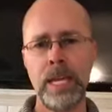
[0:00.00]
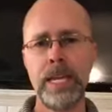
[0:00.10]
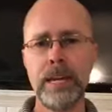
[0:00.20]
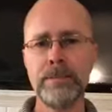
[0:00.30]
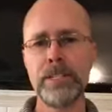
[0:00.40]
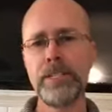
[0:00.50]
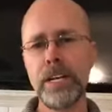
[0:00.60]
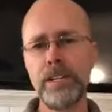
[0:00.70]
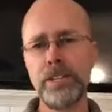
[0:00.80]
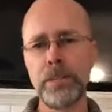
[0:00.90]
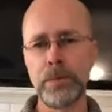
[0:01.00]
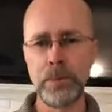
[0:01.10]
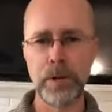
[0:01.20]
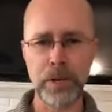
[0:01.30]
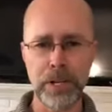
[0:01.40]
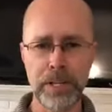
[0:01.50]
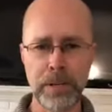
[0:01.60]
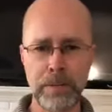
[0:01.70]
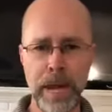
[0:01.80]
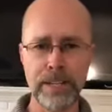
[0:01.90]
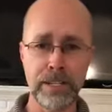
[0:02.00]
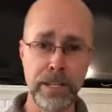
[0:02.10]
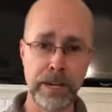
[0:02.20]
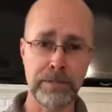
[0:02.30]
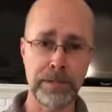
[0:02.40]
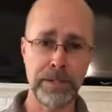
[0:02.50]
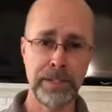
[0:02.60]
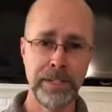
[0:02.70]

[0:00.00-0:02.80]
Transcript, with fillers: Never judge the book by its cover.